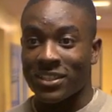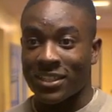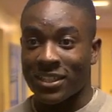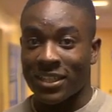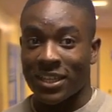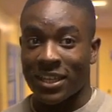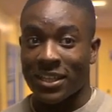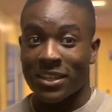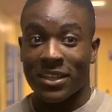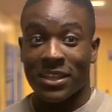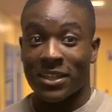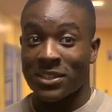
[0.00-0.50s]
to
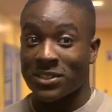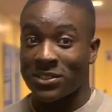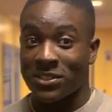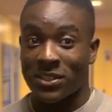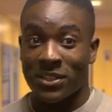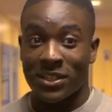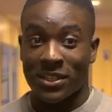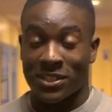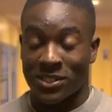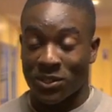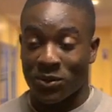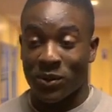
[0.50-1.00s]
get things
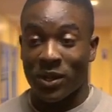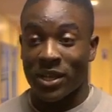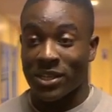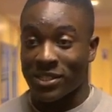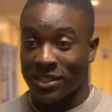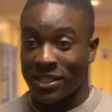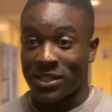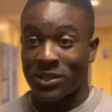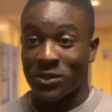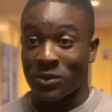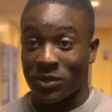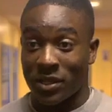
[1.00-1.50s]
done as quick
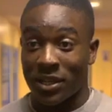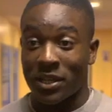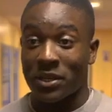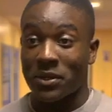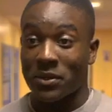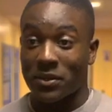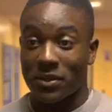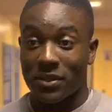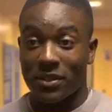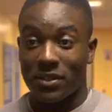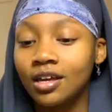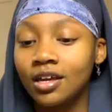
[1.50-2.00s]
as I do
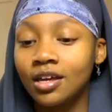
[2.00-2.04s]
now.